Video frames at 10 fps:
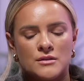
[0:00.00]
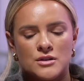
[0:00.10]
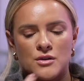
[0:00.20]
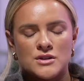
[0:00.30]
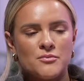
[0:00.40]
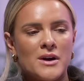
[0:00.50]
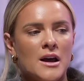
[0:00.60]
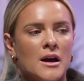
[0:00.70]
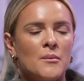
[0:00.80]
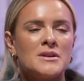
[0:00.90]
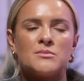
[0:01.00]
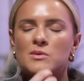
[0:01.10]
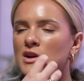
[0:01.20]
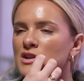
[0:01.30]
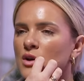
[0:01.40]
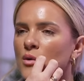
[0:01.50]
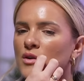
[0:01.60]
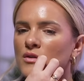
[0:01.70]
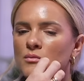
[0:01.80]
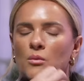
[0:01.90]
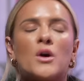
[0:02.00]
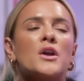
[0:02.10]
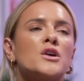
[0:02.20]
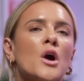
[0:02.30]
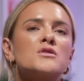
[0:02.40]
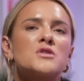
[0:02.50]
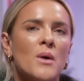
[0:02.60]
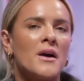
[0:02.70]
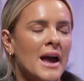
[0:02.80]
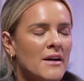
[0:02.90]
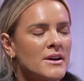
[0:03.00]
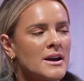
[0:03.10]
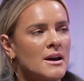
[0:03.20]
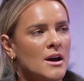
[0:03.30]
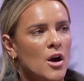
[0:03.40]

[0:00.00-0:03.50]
Duke's Umbrella, and we're going to go somewhere and have it.